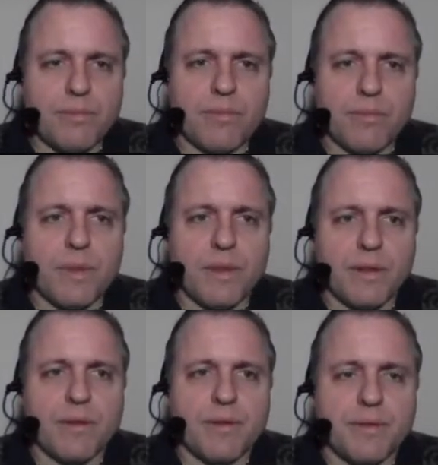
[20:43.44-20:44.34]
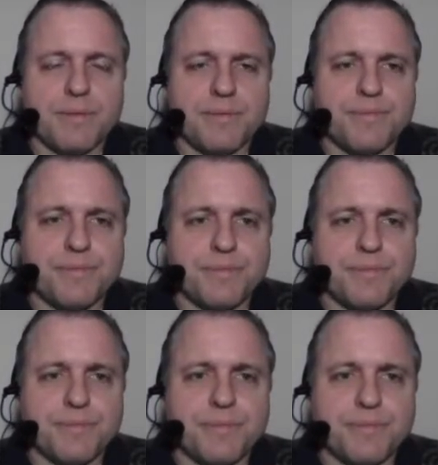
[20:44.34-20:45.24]

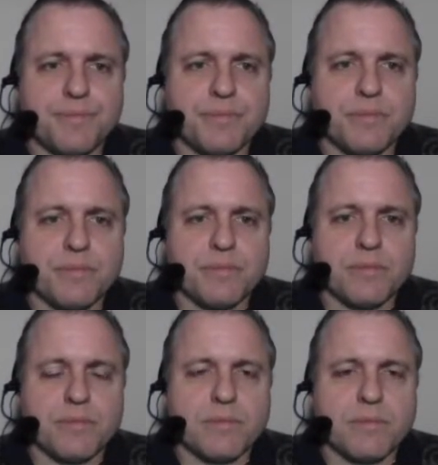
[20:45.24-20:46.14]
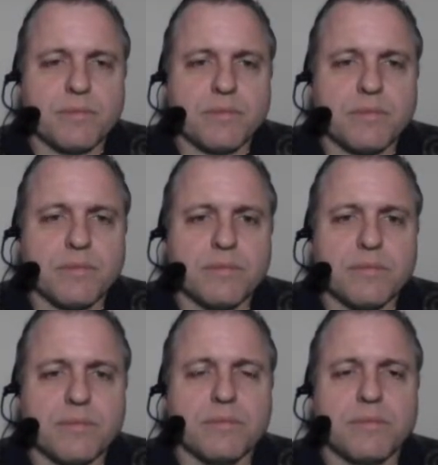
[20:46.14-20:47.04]

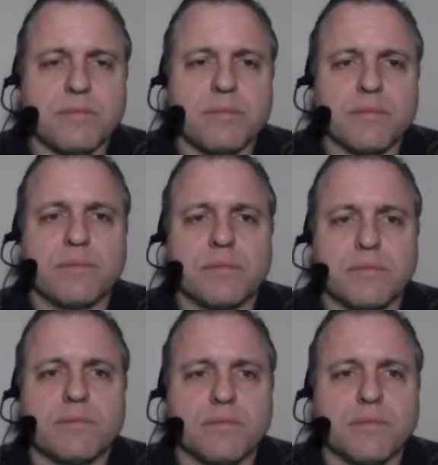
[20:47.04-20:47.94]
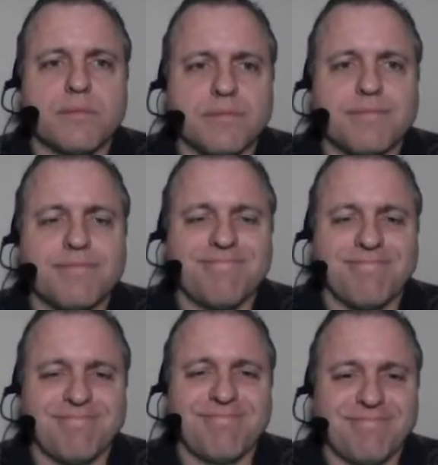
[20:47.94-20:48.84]

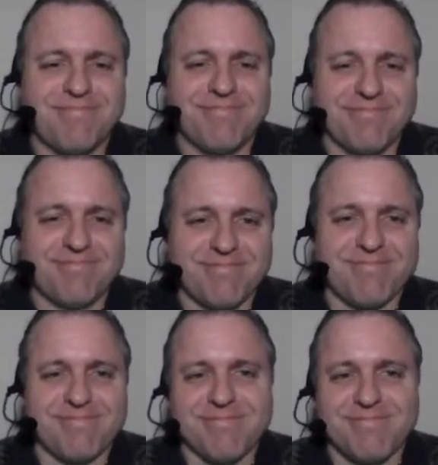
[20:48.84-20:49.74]
The person shown says nothing.